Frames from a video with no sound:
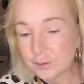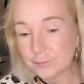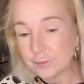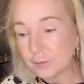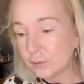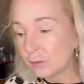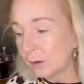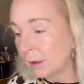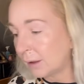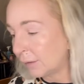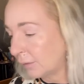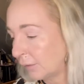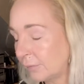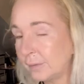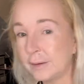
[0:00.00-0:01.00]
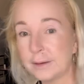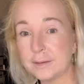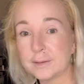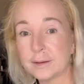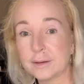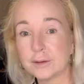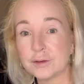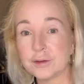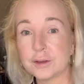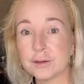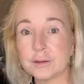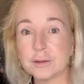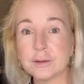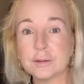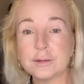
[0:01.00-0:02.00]
fallout on these
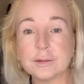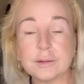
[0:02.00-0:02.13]
eyeshadows.